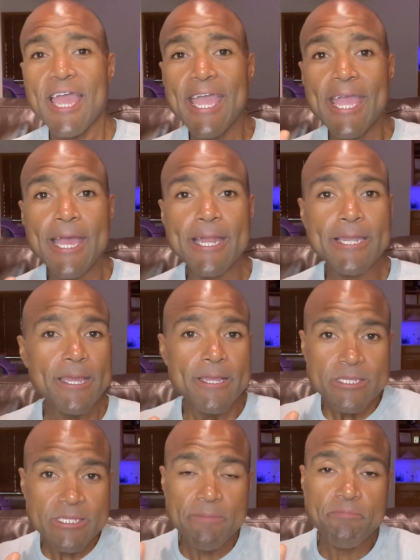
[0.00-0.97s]
And
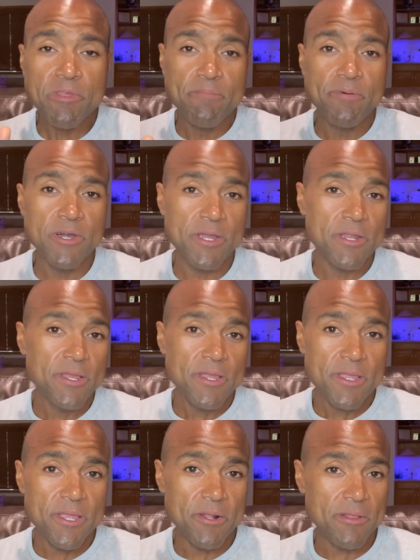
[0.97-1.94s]
simply put,
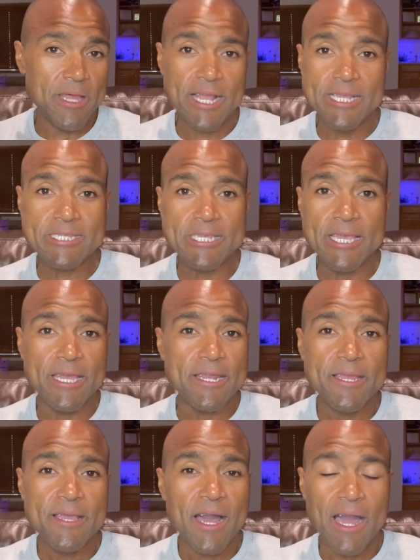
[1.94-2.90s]
you know, like I
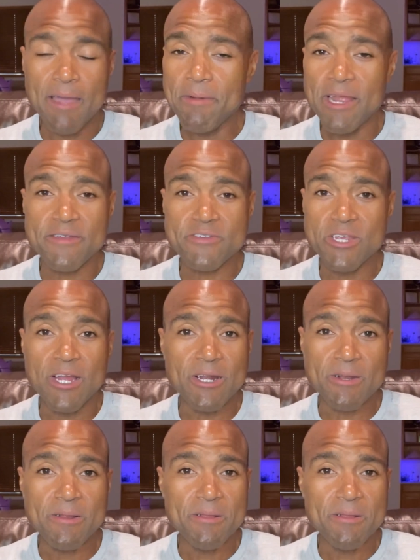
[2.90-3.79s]
said, I might have shot her.